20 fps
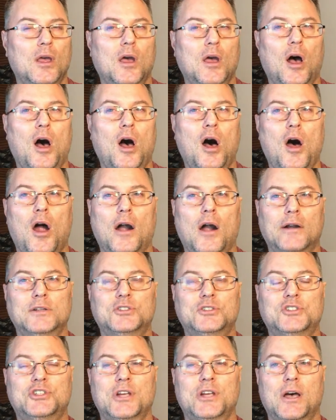turn
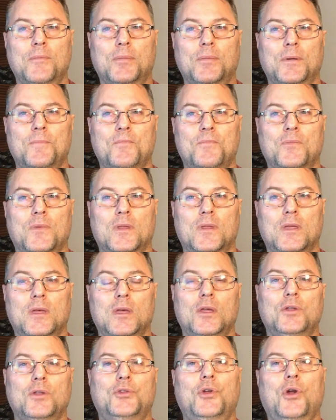your
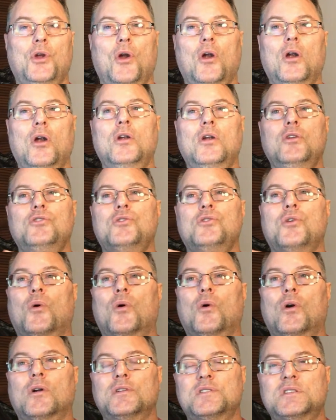sadness
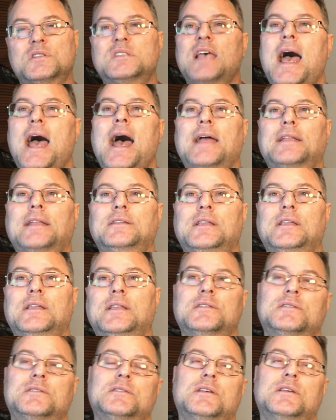to joy.
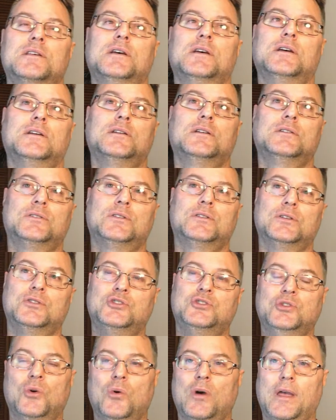Begin to
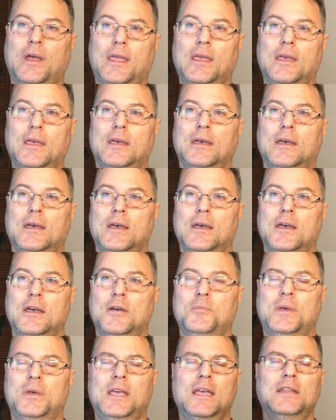shout a
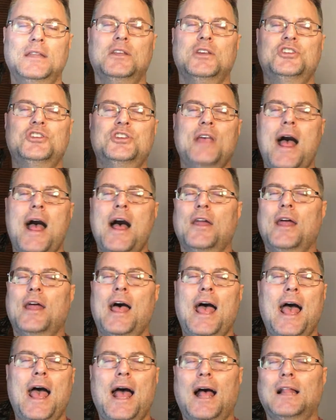hallelujah.
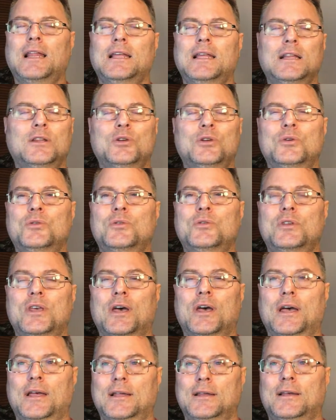There's a song that was
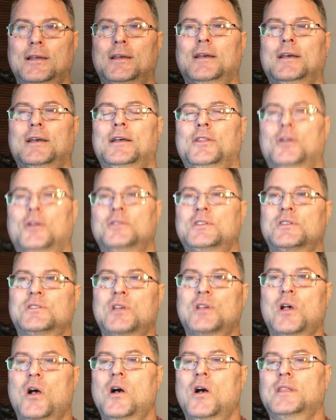out not I, I,
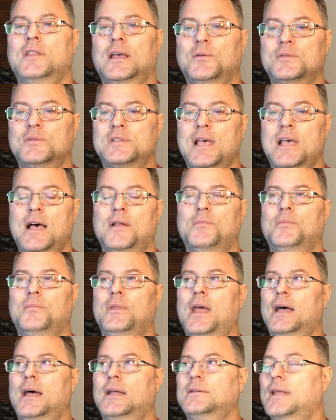I think it was this
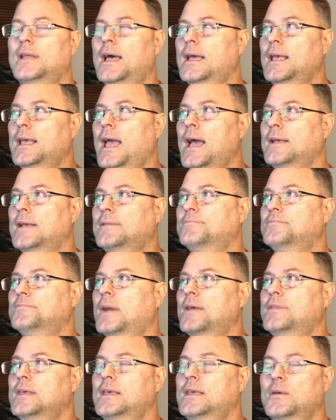last year. I raise
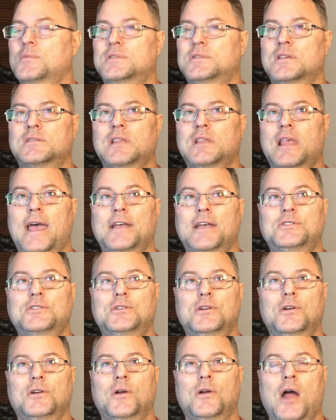a hallelujah
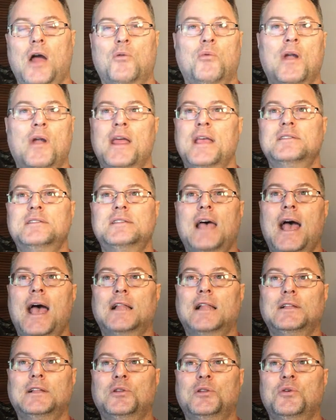in the
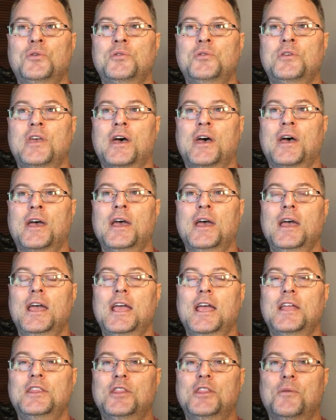presence of my
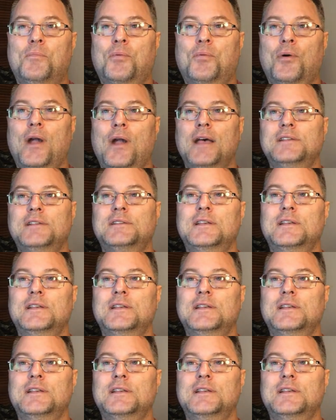enemies.